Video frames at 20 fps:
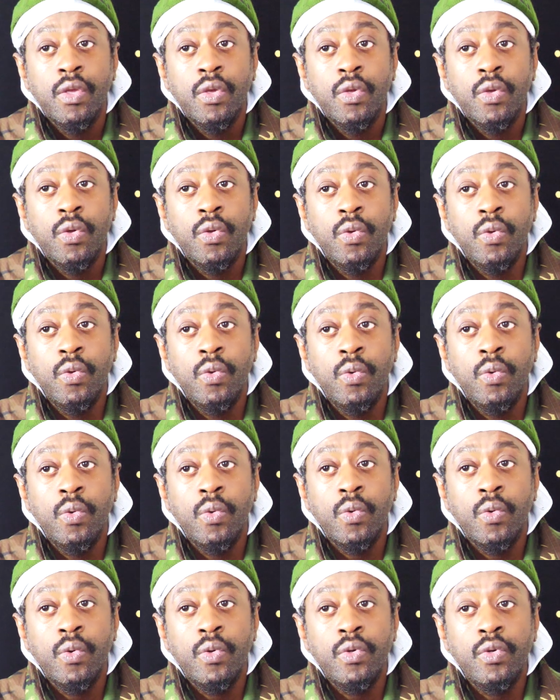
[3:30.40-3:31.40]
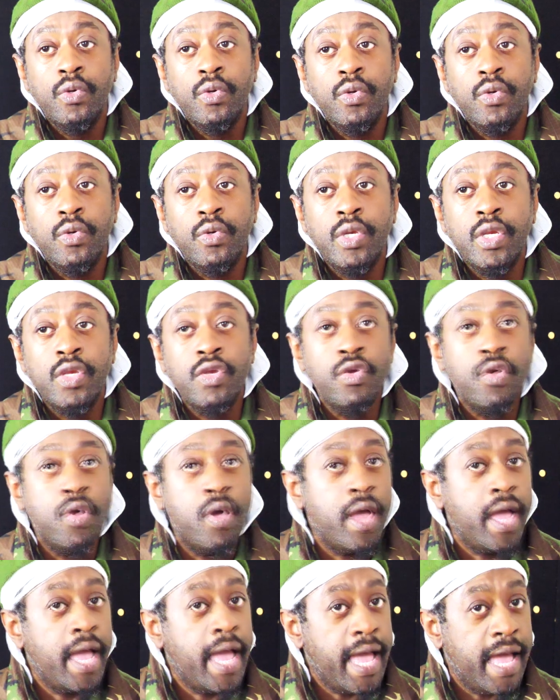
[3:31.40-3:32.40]
who did
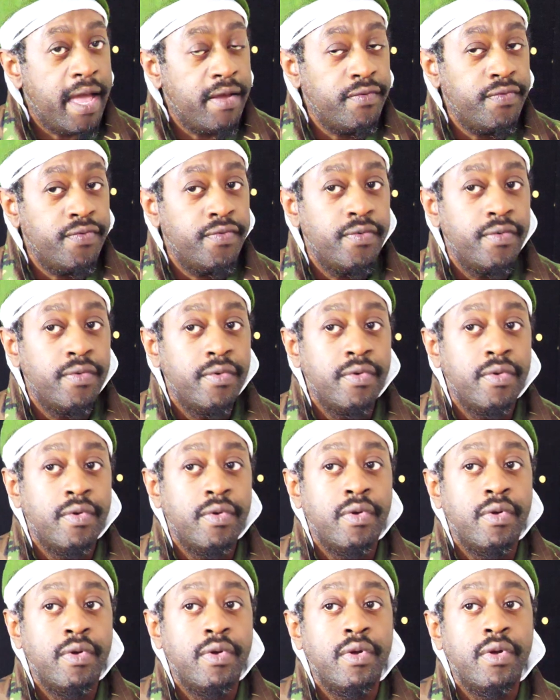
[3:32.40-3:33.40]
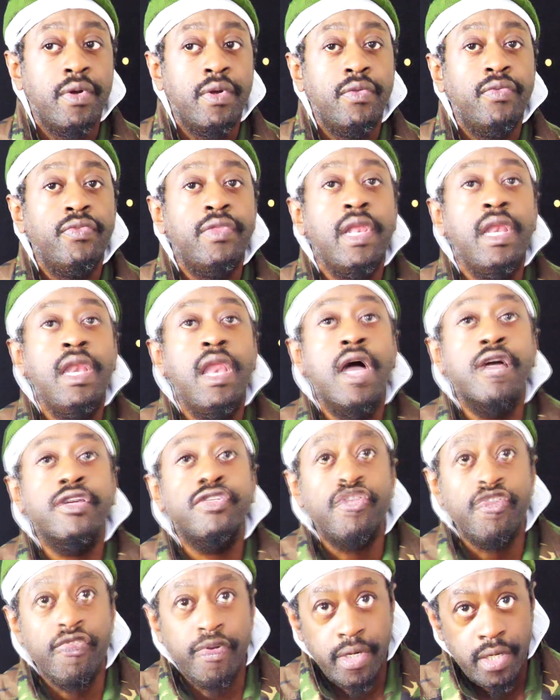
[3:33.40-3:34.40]
not have the
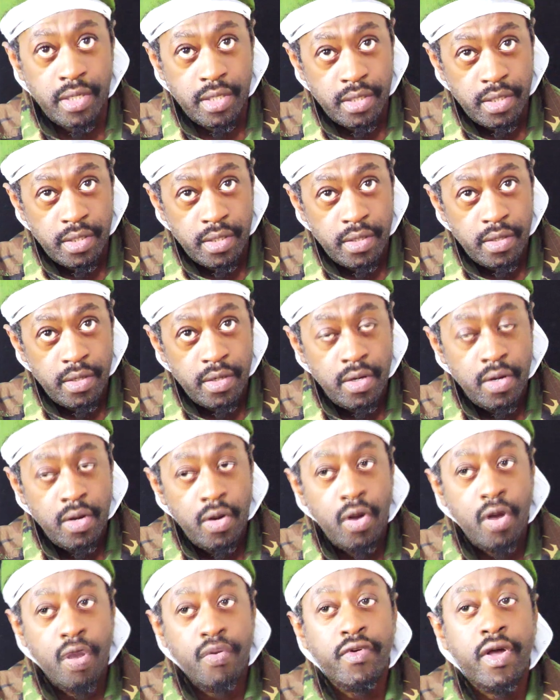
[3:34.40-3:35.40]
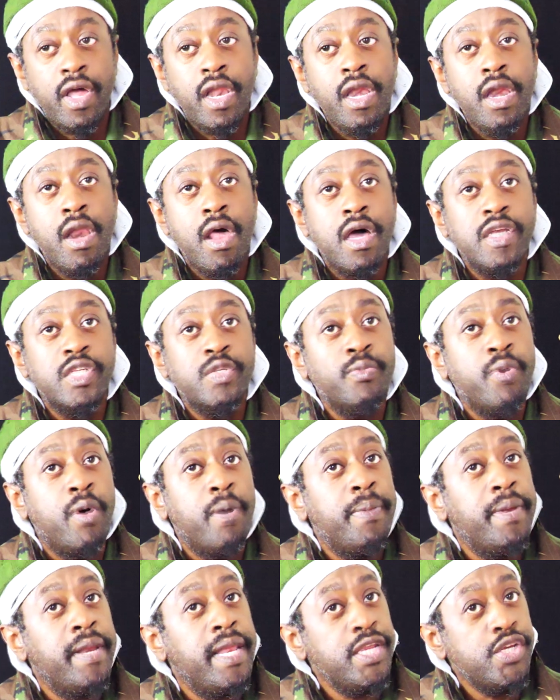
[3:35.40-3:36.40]
luxury of a large
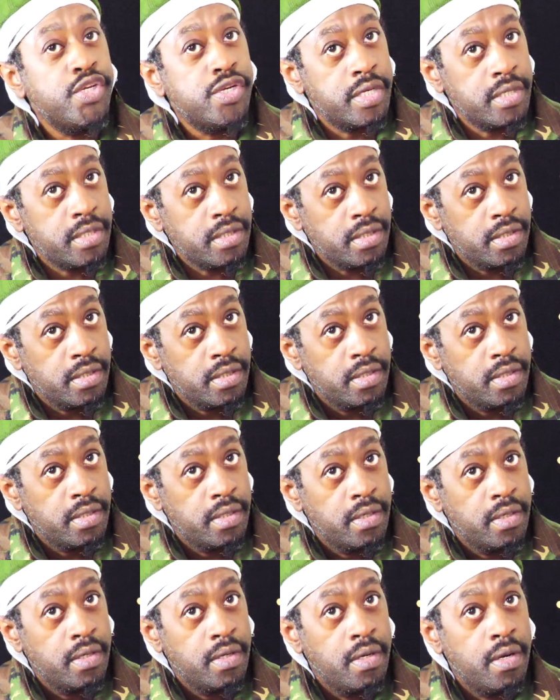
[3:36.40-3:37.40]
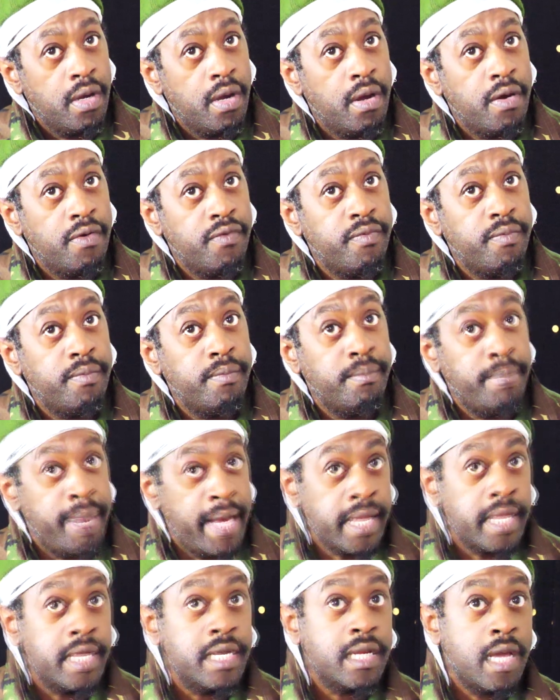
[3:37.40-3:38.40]
population of
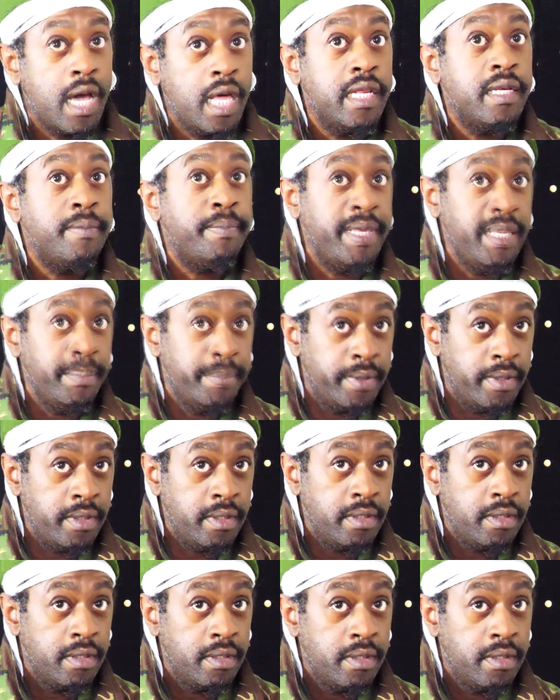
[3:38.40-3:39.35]
black and coloured people